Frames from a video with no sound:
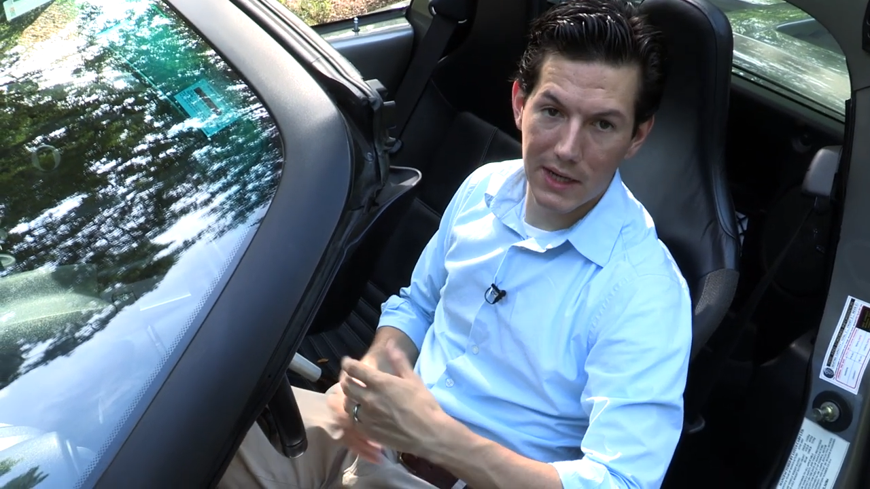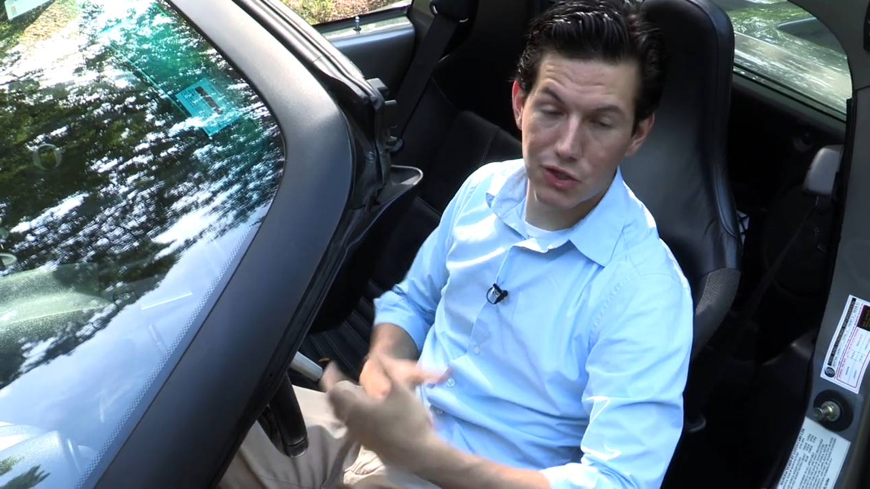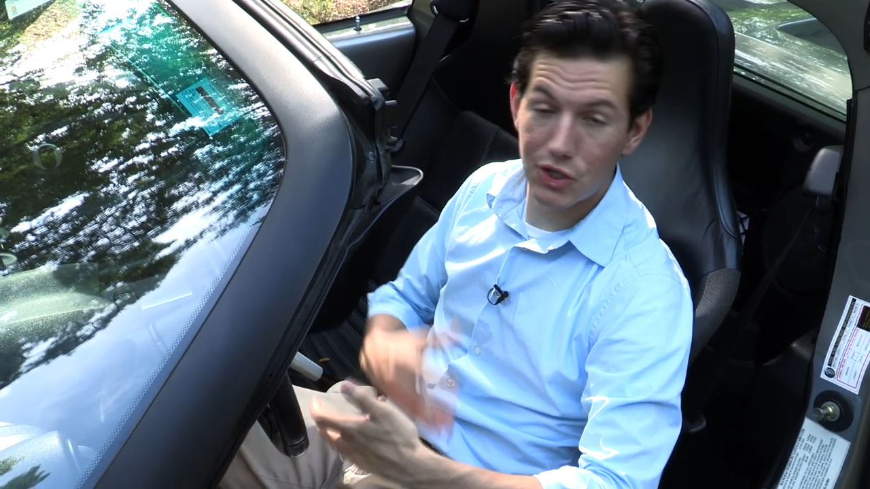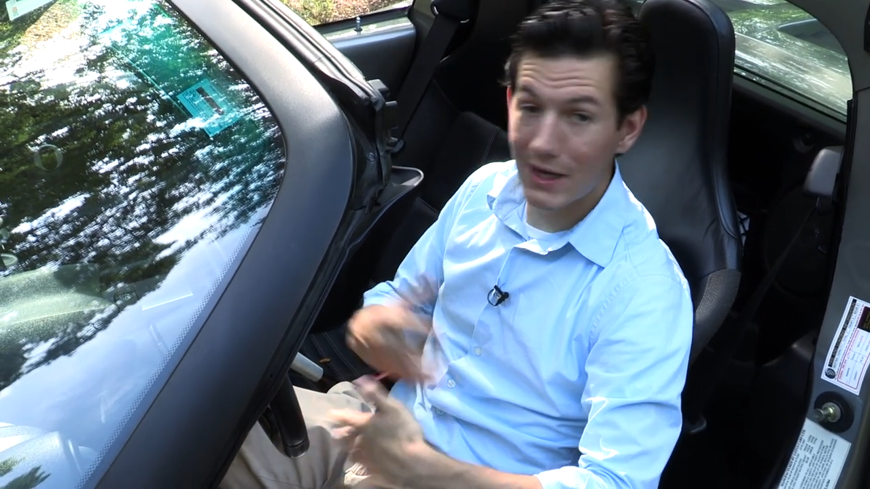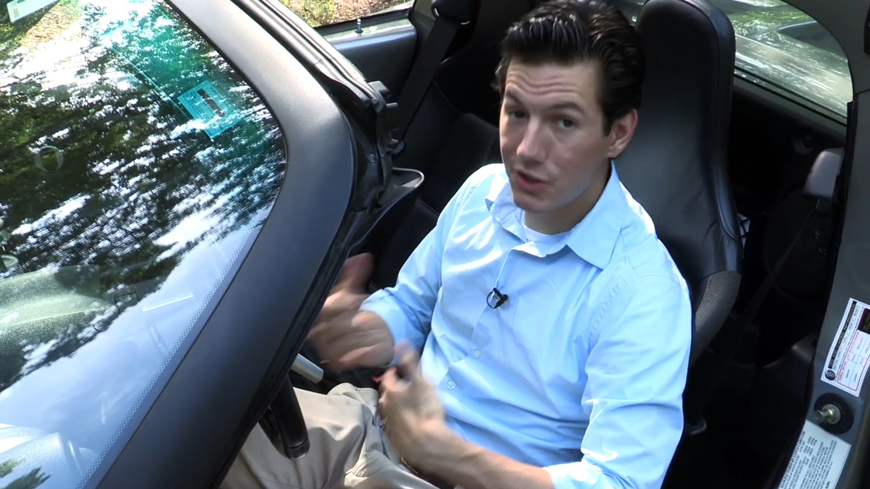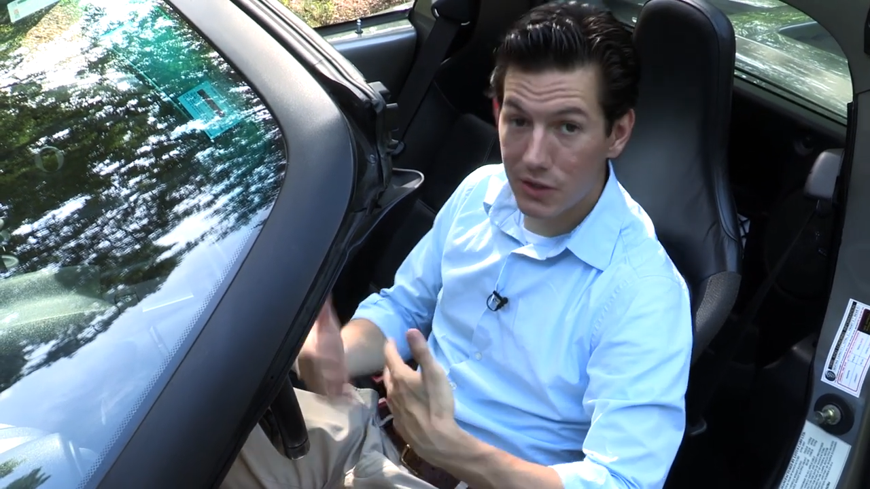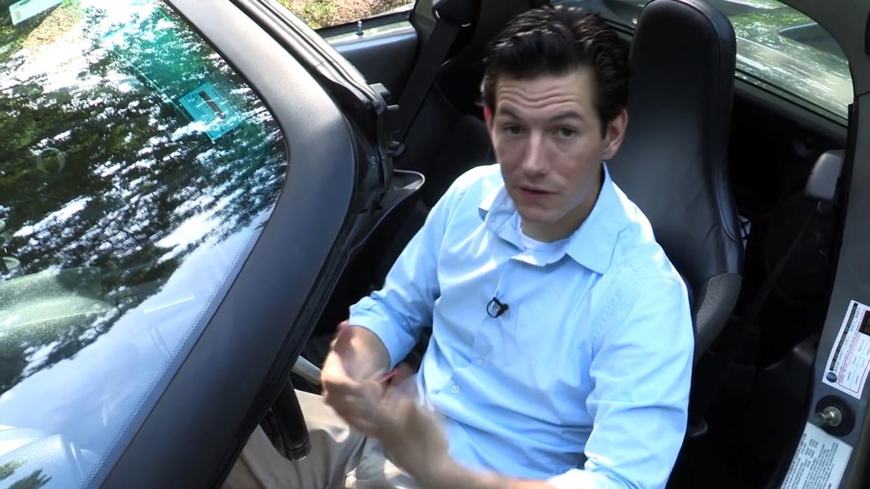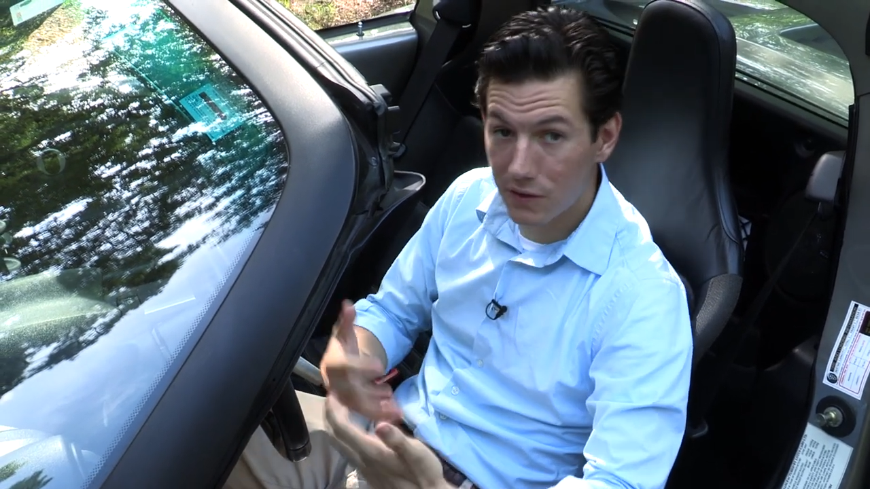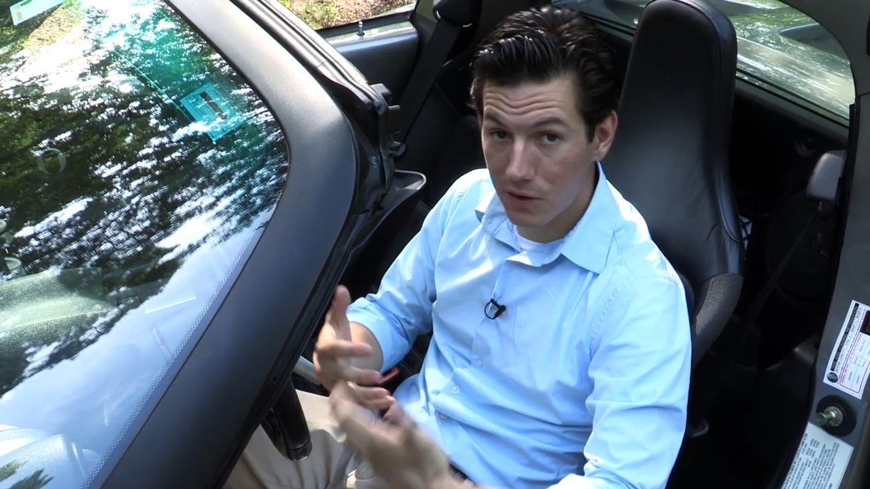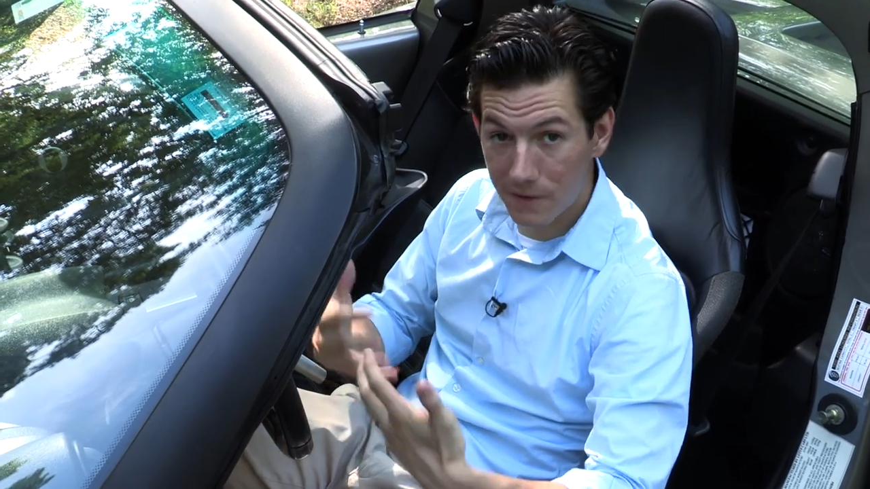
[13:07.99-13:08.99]

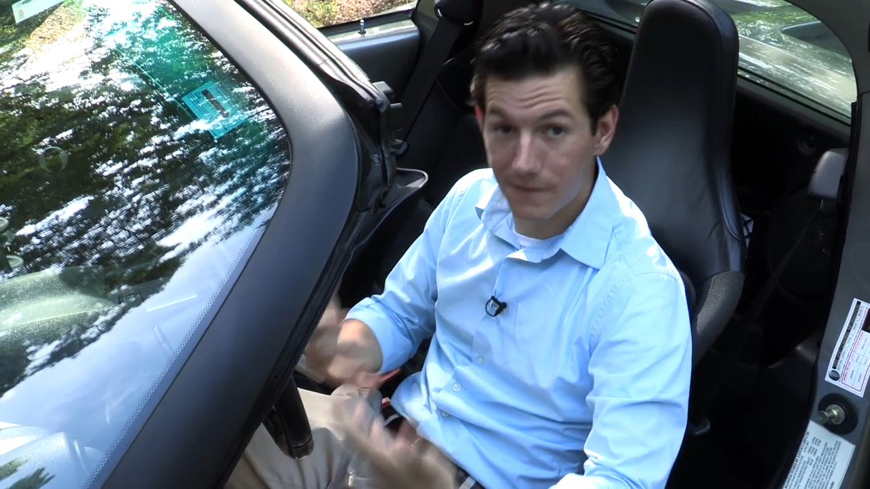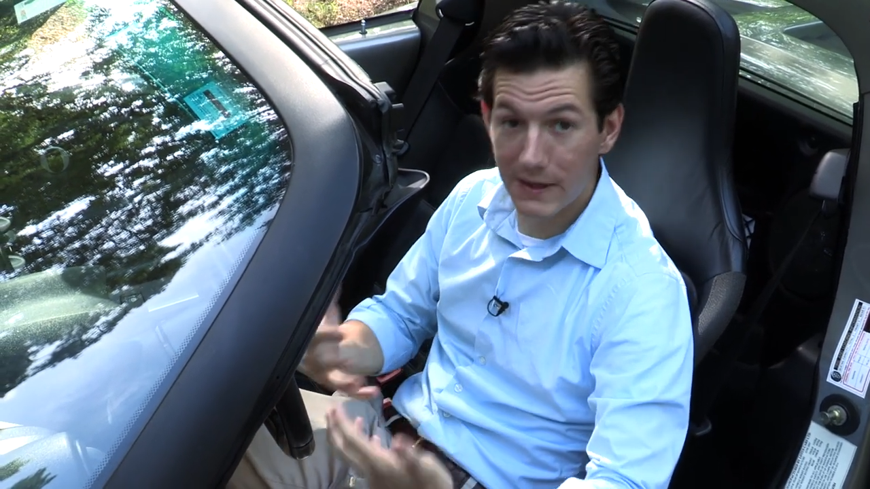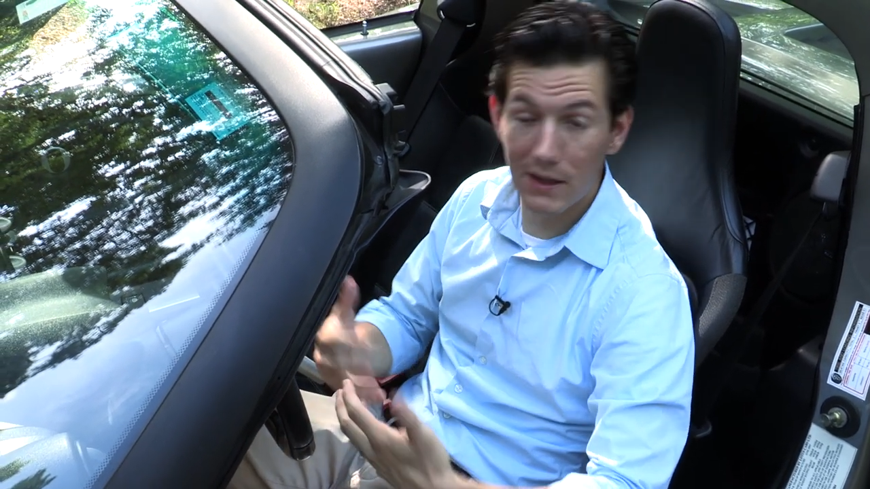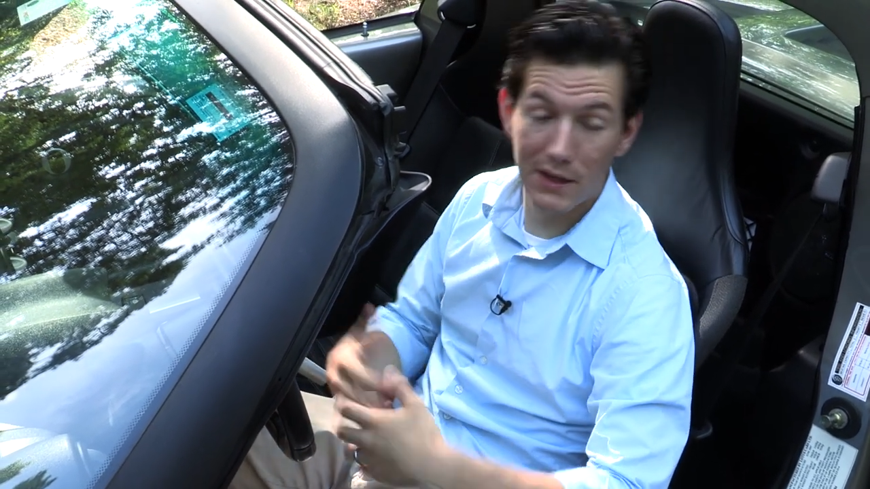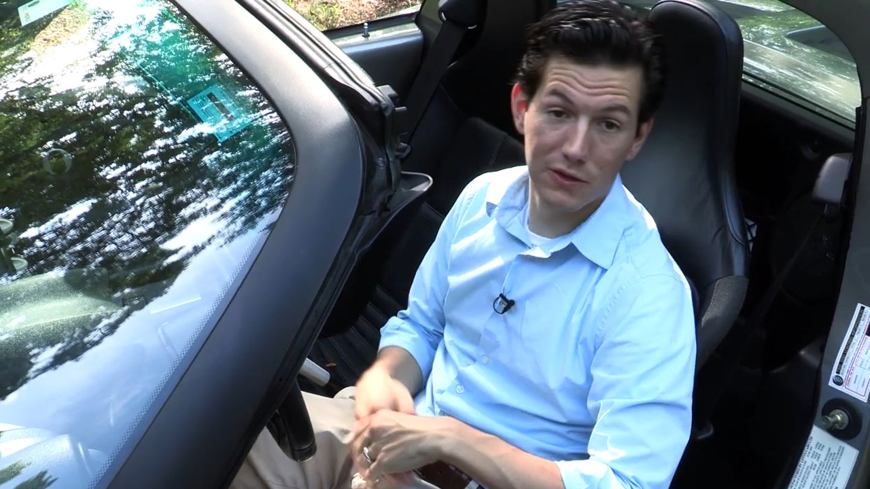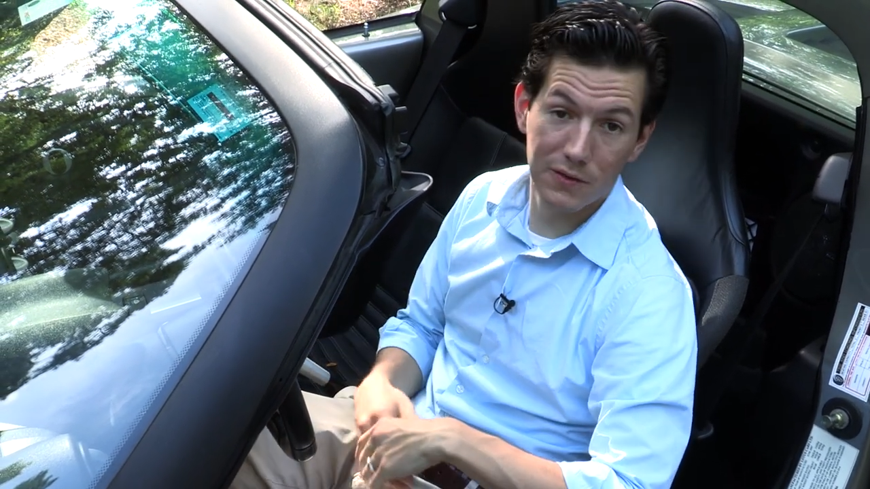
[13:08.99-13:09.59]
changes your feeling as